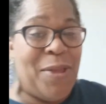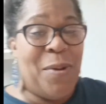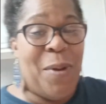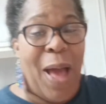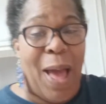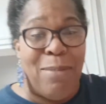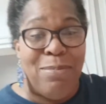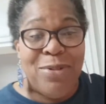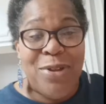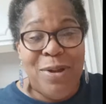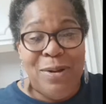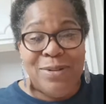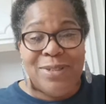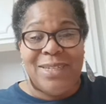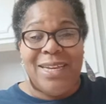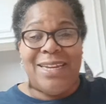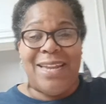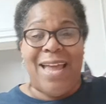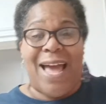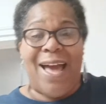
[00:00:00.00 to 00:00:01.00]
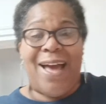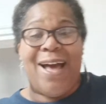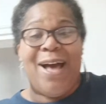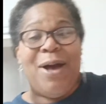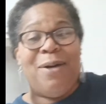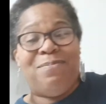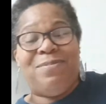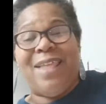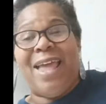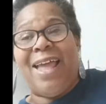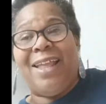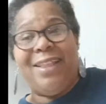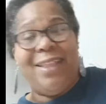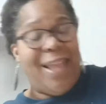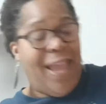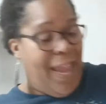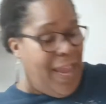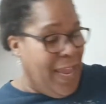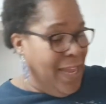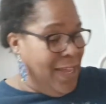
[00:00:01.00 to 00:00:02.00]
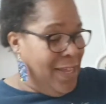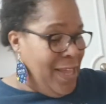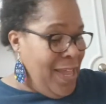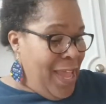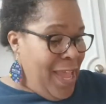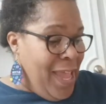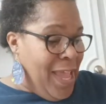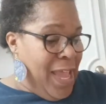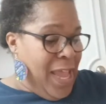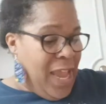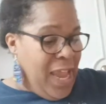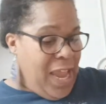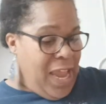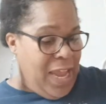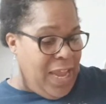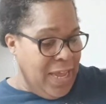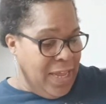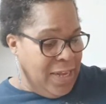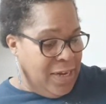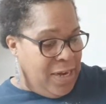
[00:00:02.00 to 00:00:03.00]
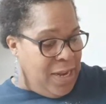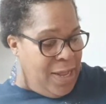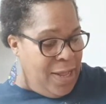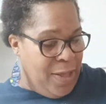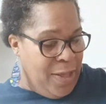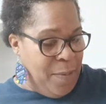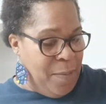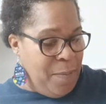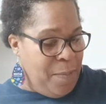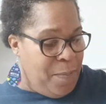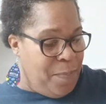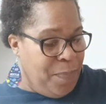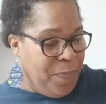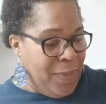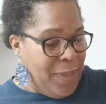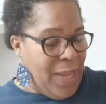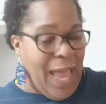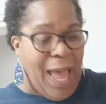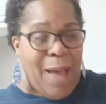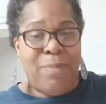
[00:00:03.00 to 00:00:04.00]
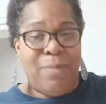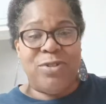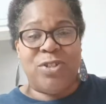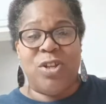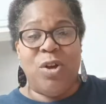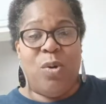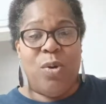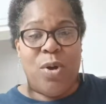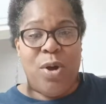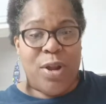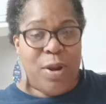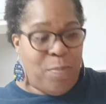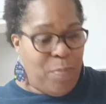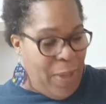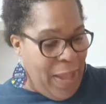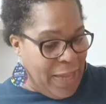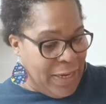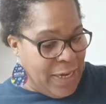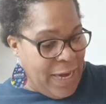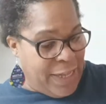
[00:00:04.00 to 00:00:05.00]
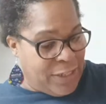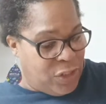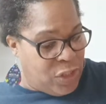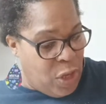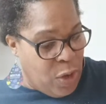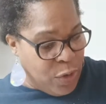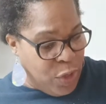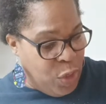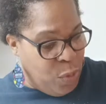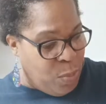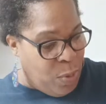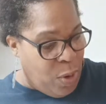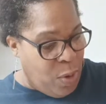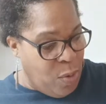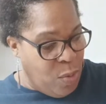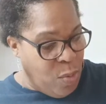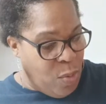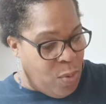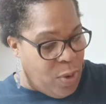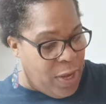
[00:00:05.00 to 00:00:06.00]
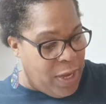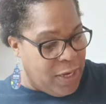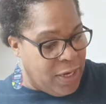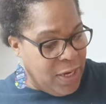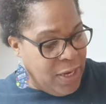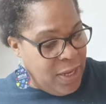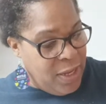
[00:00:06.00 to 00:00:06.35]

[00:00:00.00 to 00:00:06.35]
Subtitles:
I'm usually not up that late, and I was gonna go to bed, and I saw you were on,